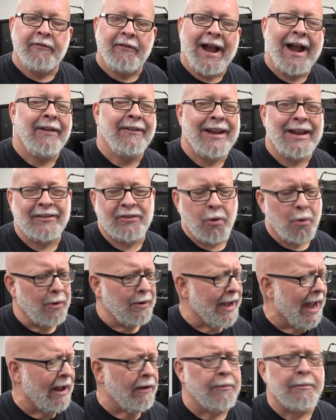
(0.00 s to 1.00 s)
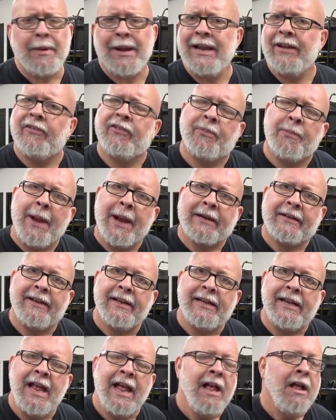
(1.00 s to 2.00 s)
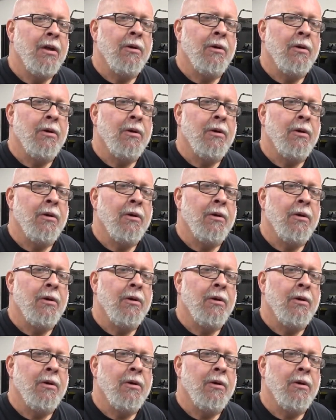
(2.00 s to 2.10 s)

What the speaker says: rounds, not torn down, but inspected.